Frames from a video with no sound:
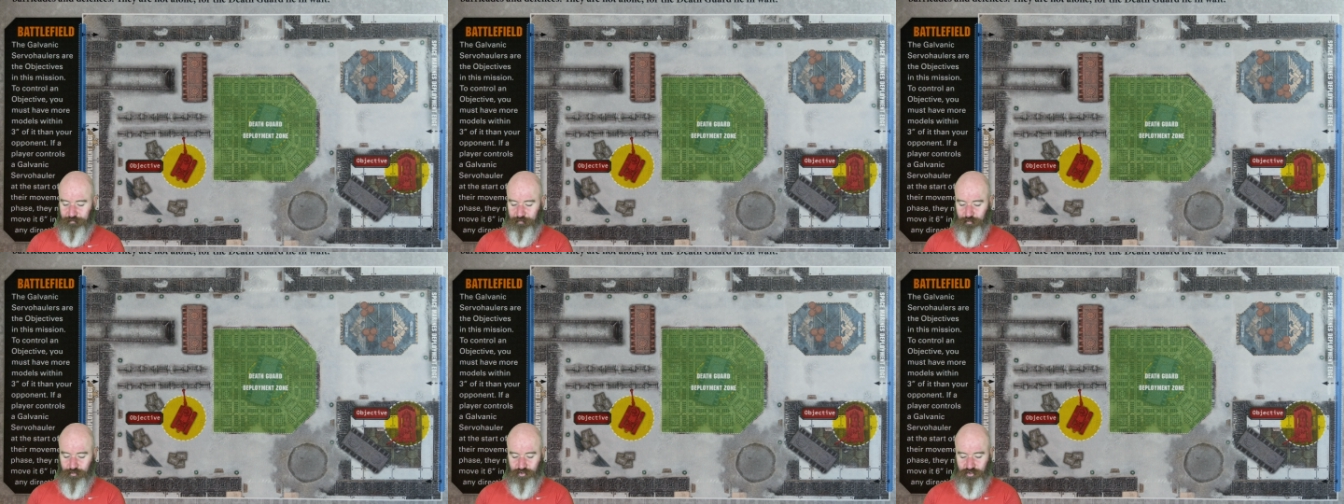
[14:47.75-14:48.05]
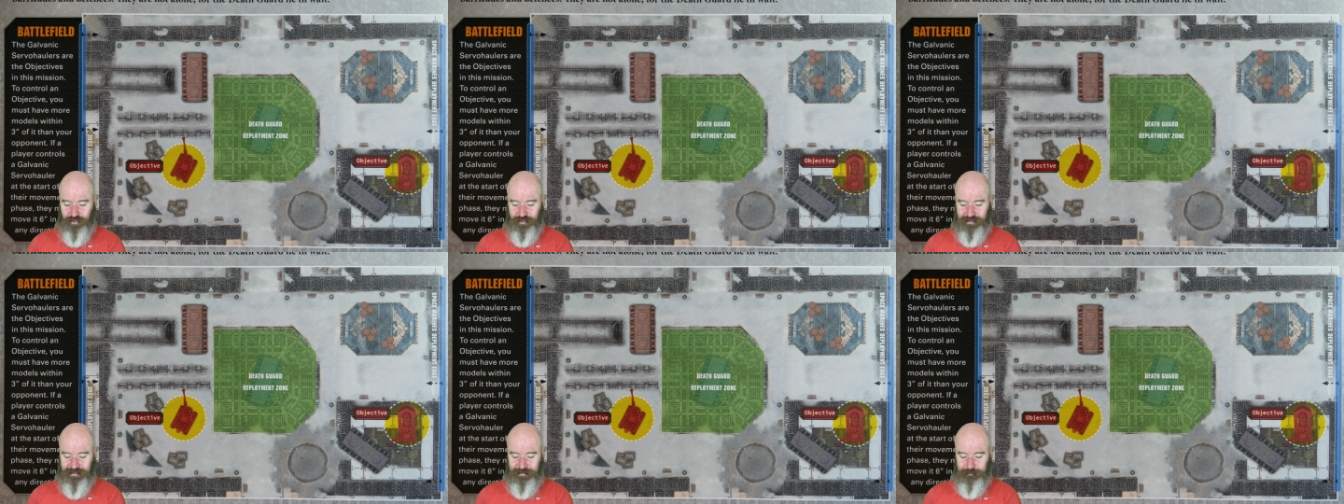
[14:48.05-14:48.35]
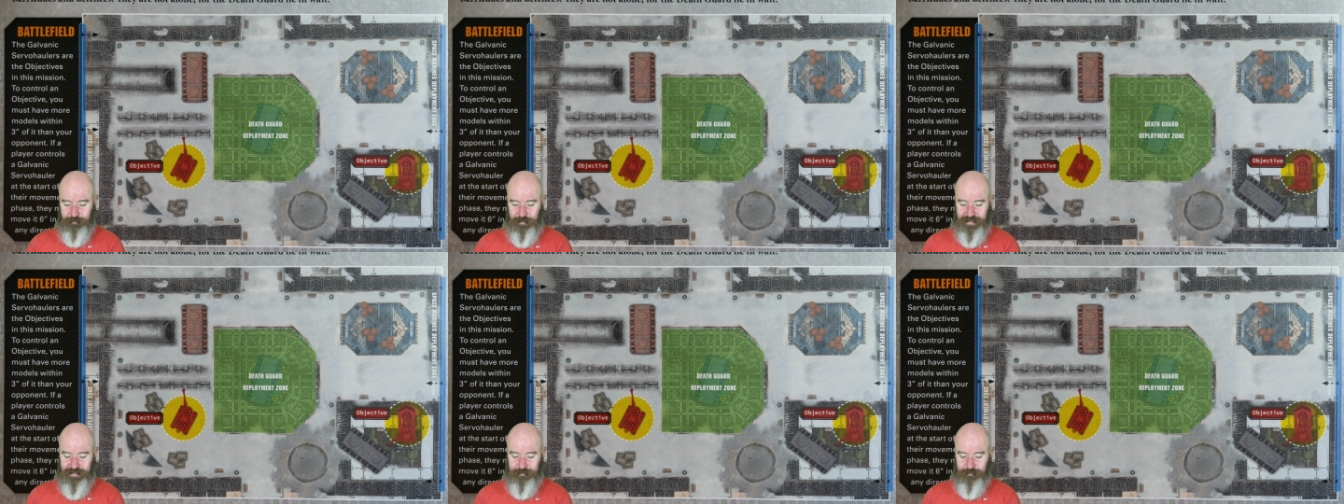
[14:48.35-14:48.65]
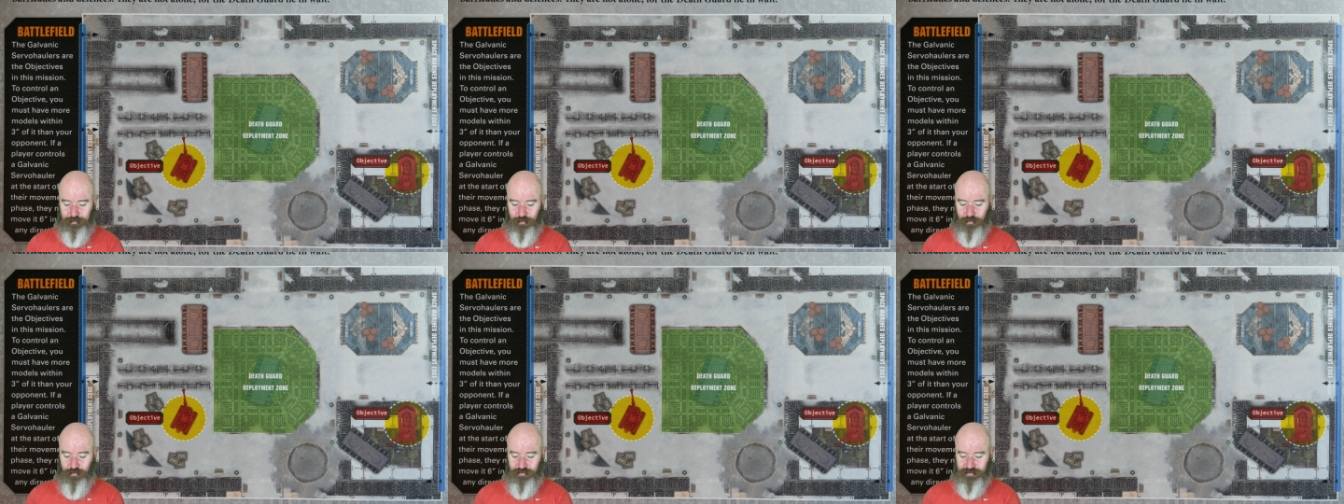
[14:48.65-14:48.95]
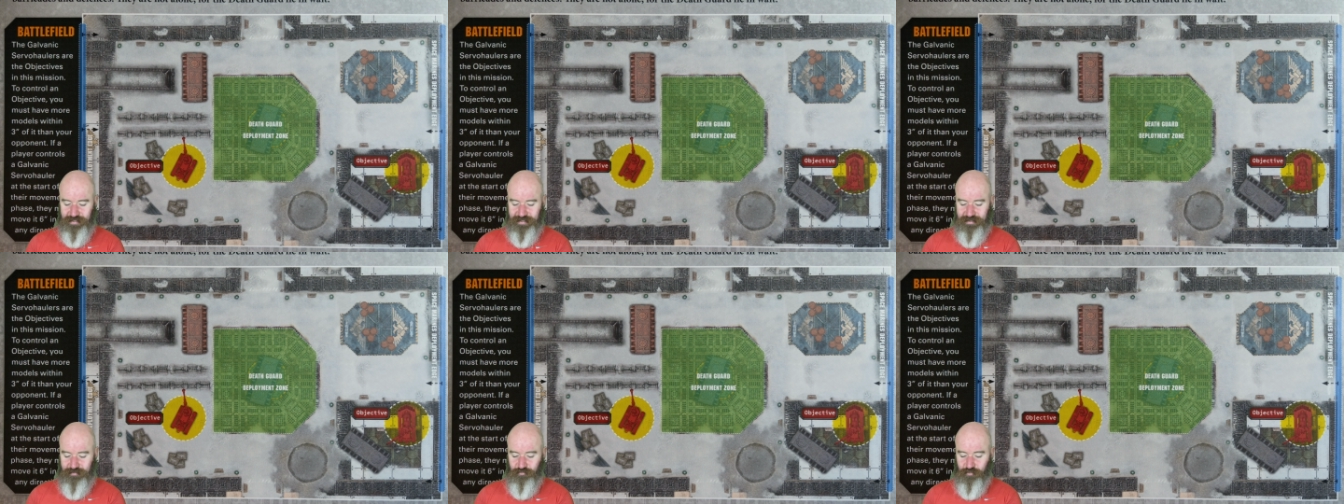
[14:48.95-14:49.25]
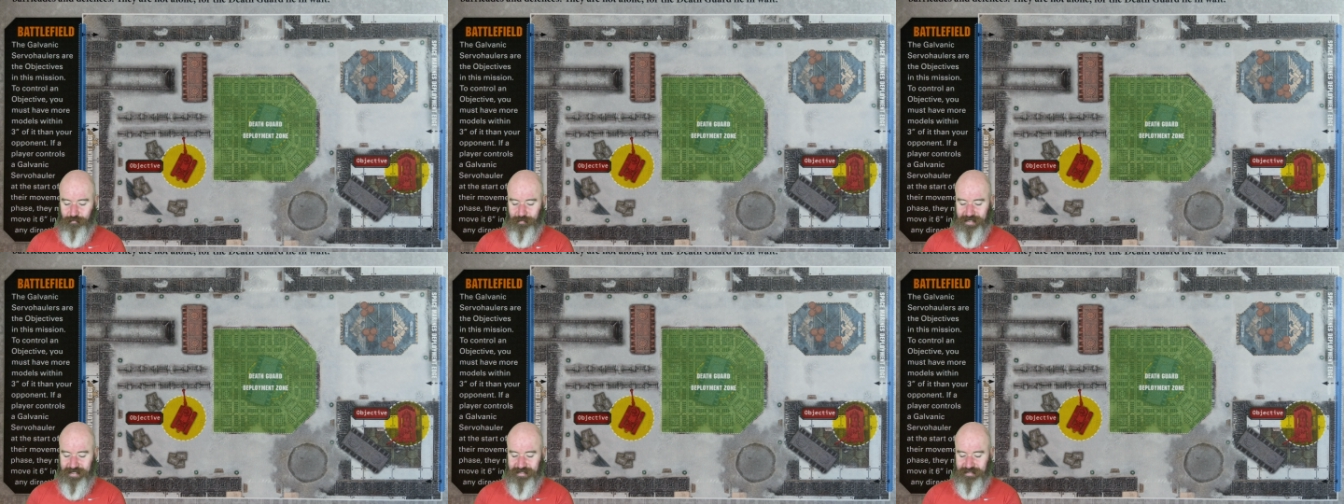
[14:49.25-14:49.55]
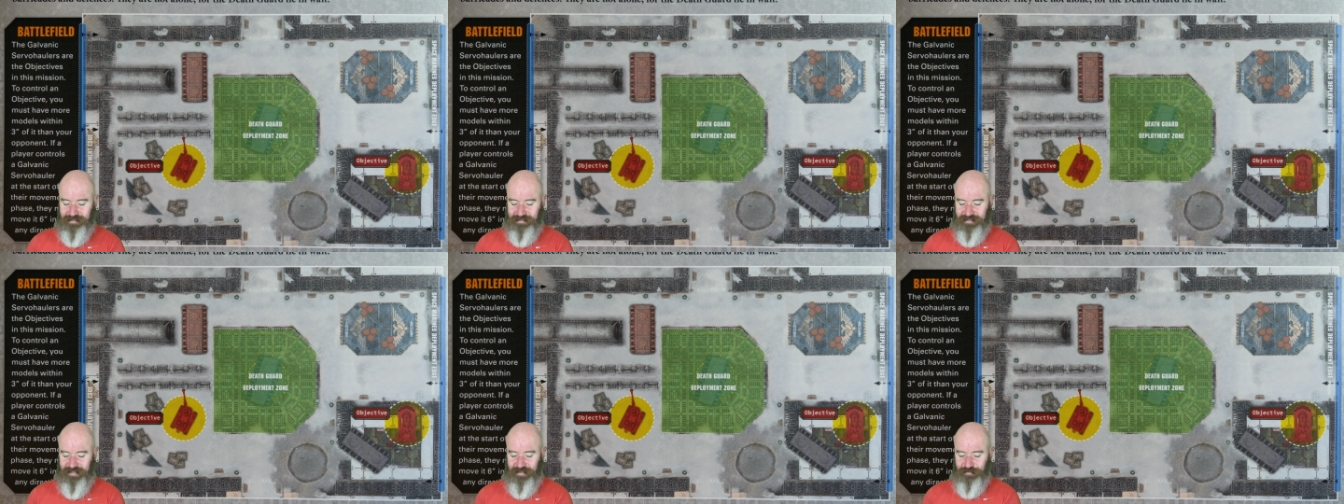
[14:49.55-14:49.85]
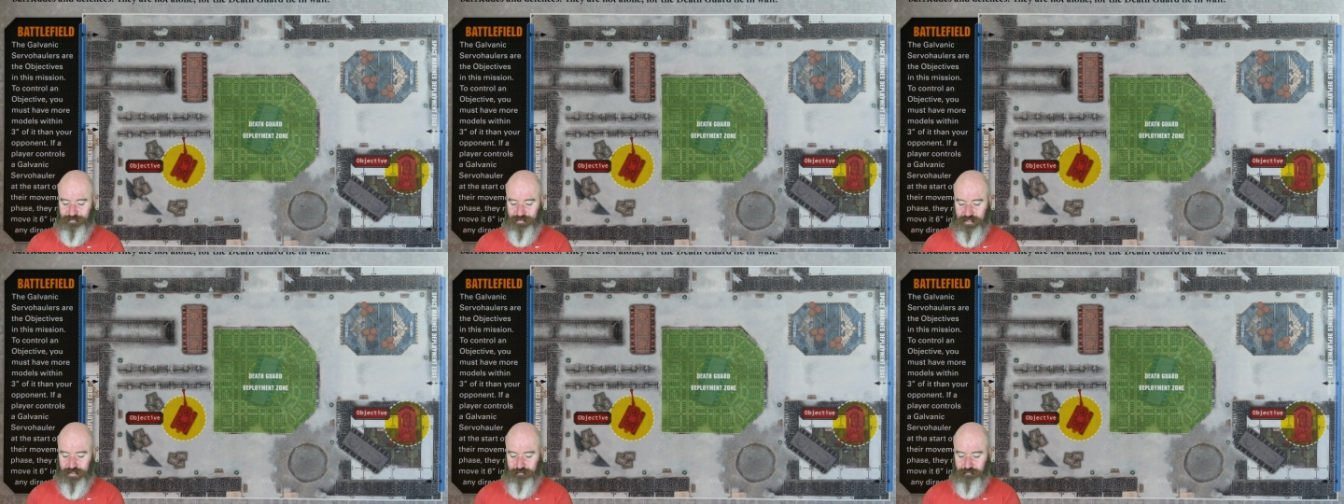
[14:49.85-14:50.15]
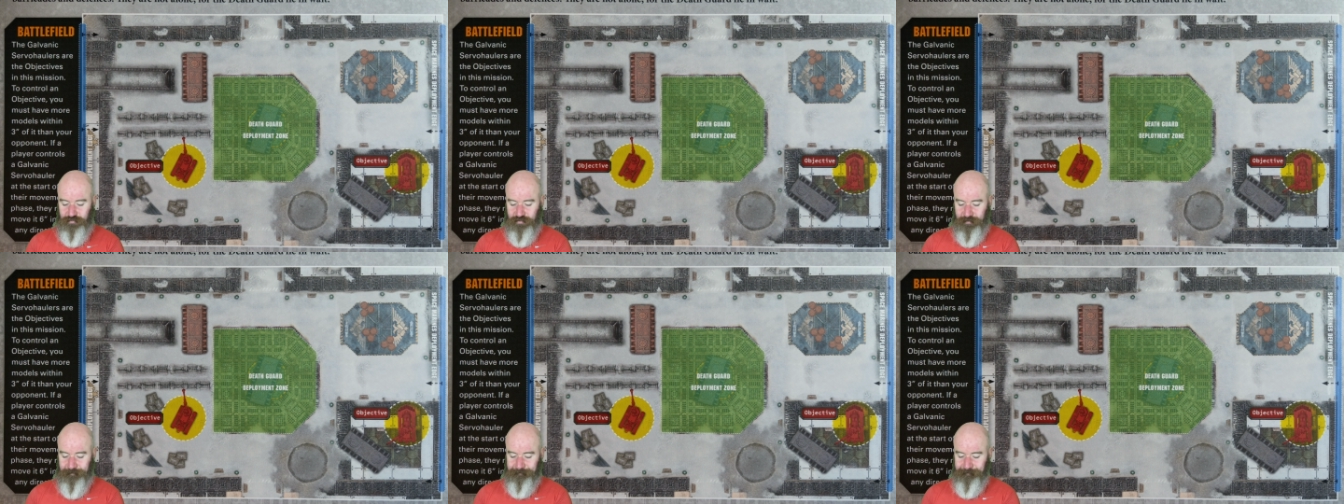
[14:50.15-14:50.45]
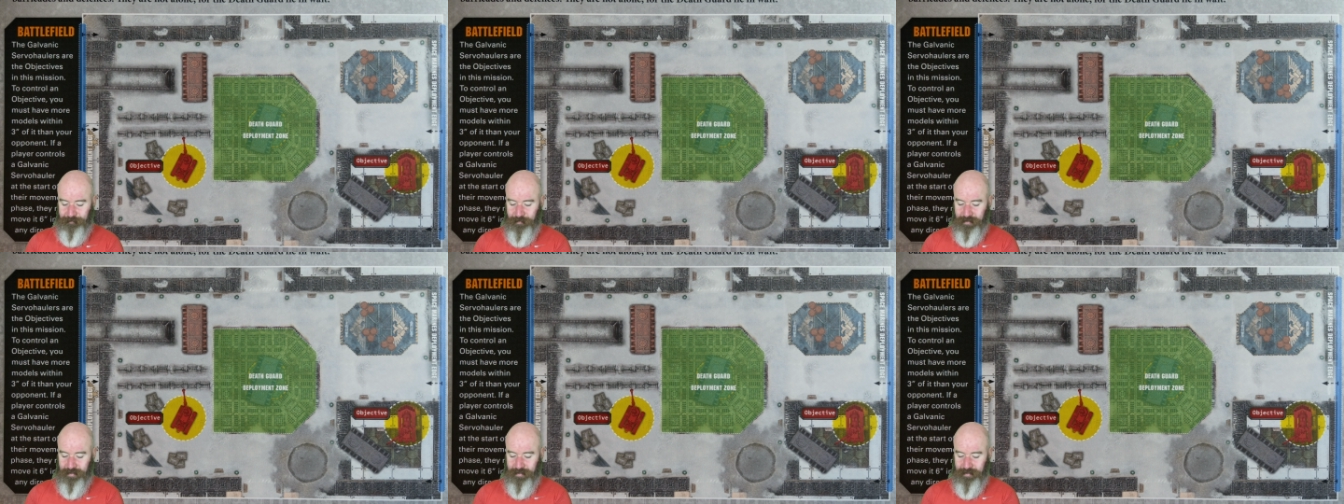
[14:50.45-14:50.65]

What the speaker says: functioning spaceports in the remaining safe zones.